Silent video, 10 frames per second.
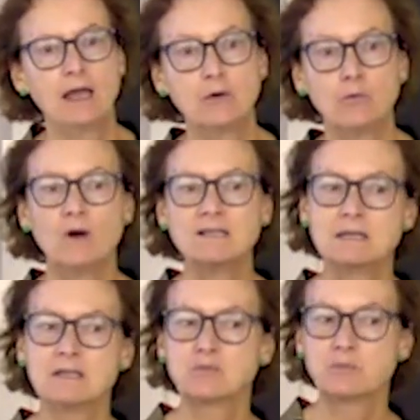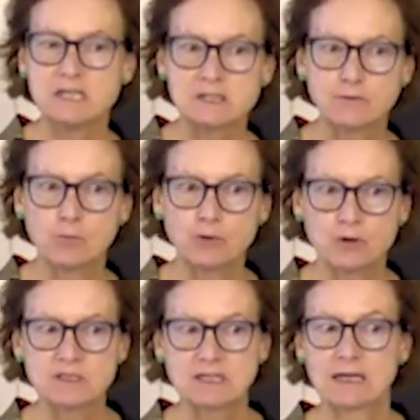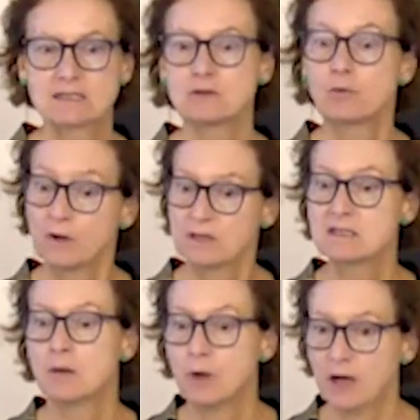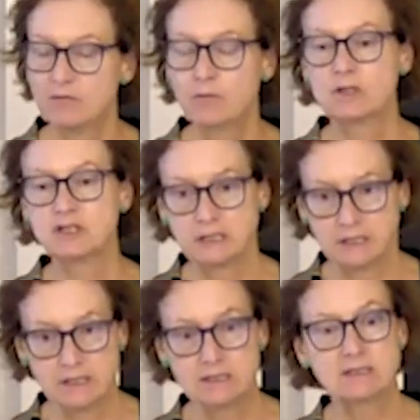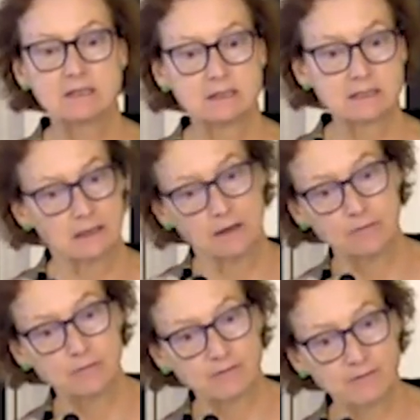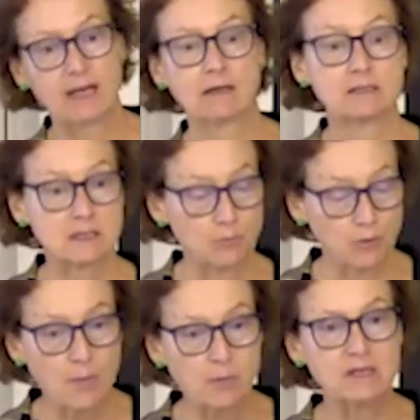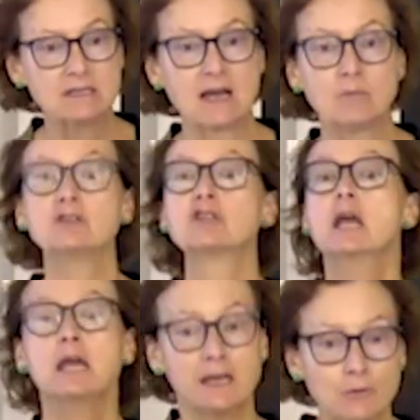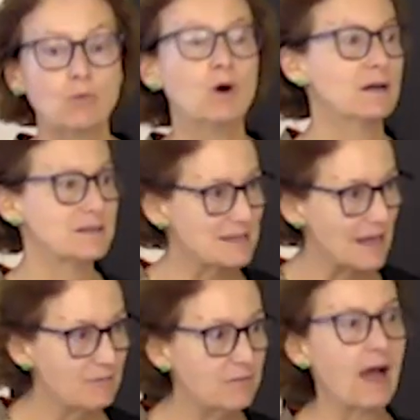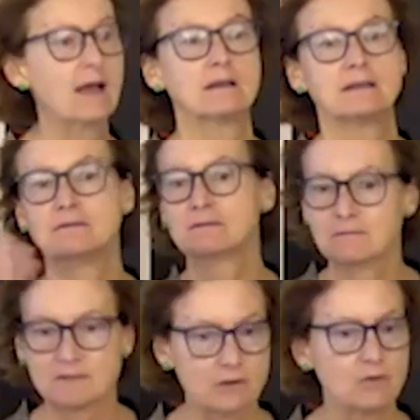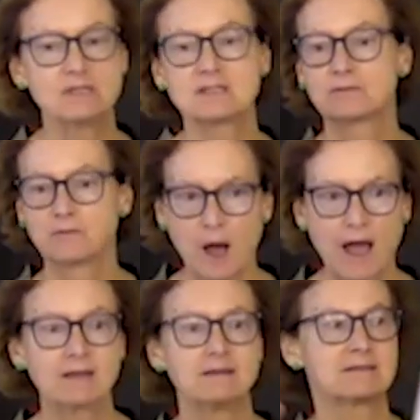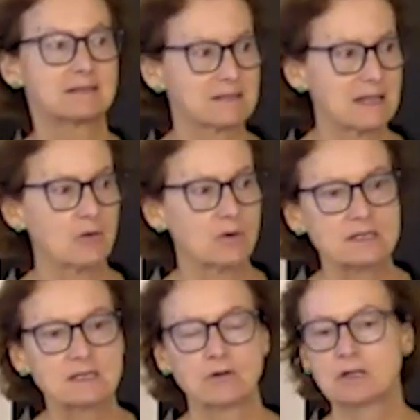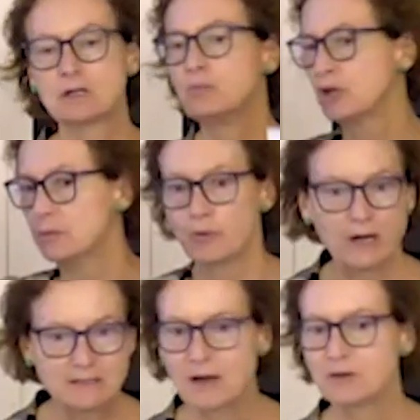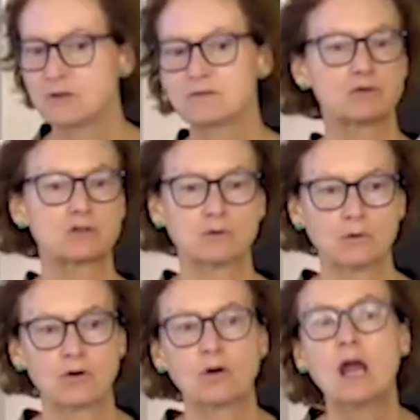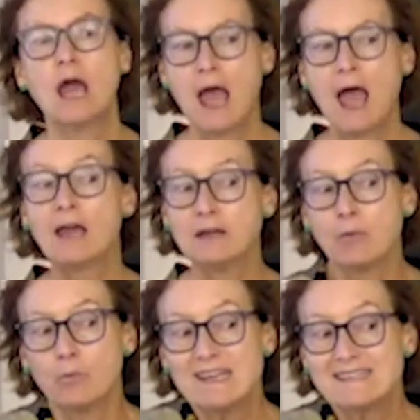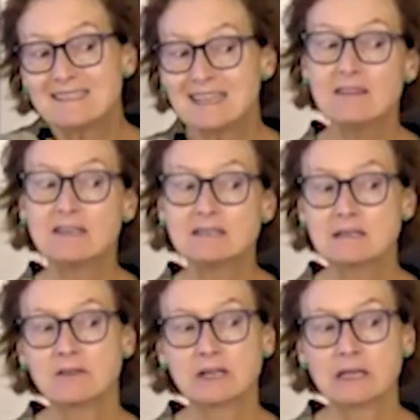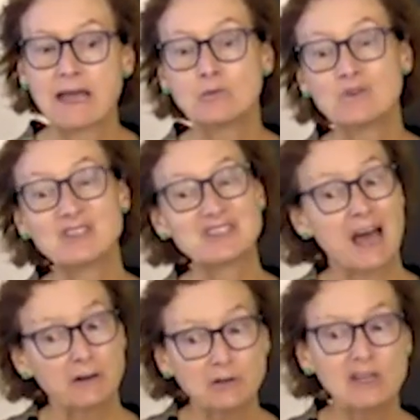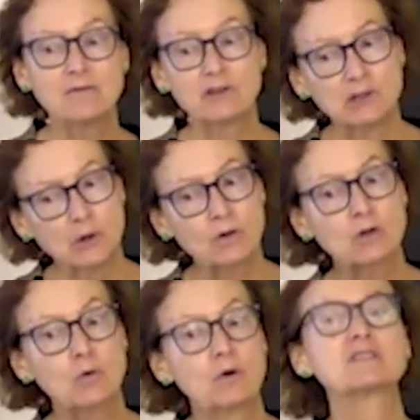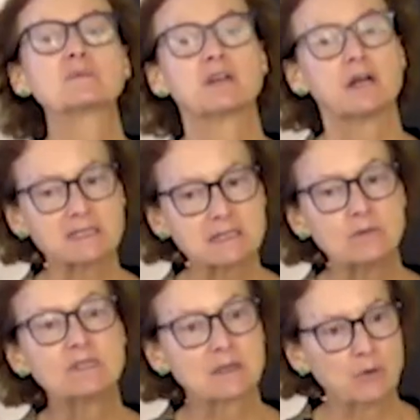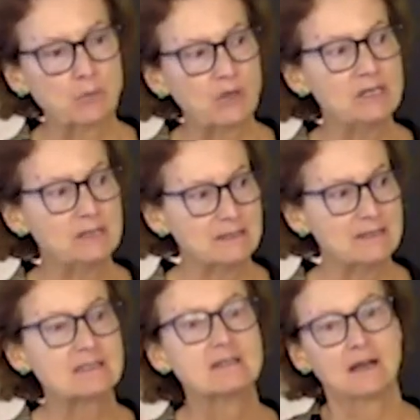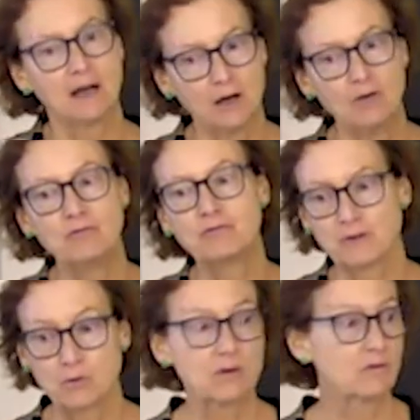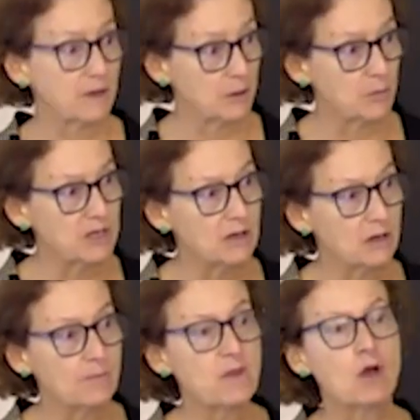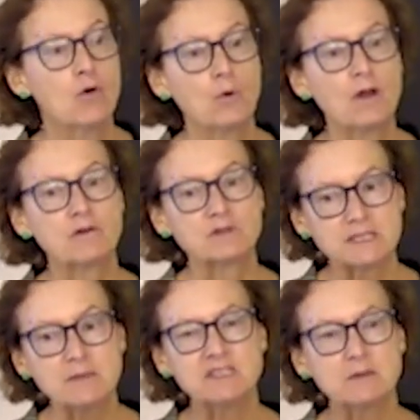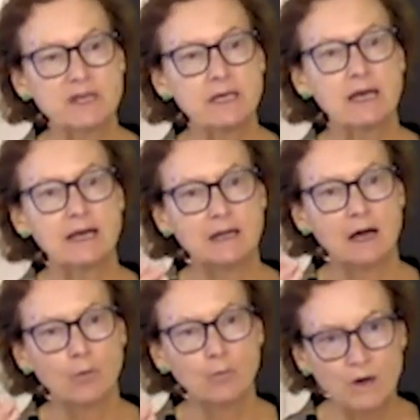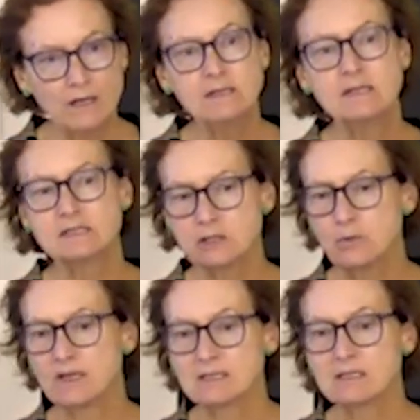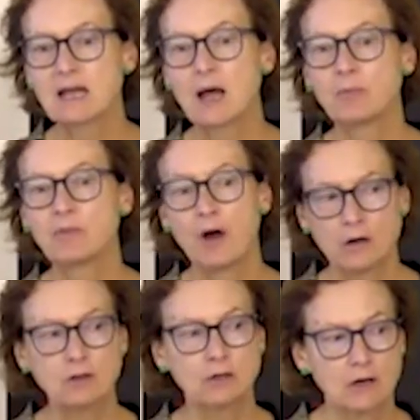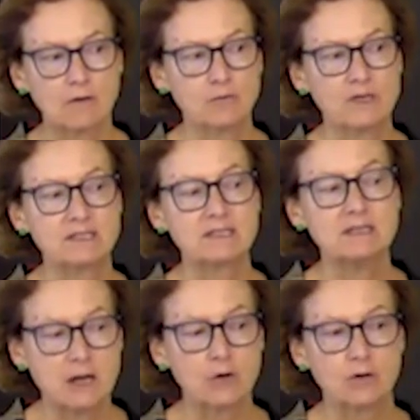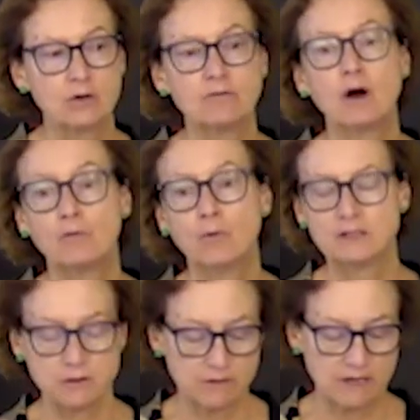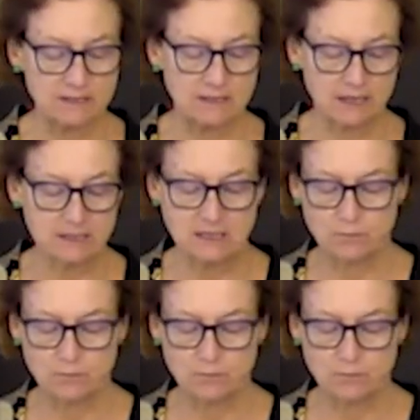it wasn't peaceful protests with some unfortunate incidents of violence and property damage. It was a violent series of riots, et cetera, et cetera, complete breakdown of social order. And we see this in the language, not only of the lower courts, but also in some opinions of Court of Final Appeal, where there seems to be an, a willingness to accept the Hong Kong government's narrative of what 2019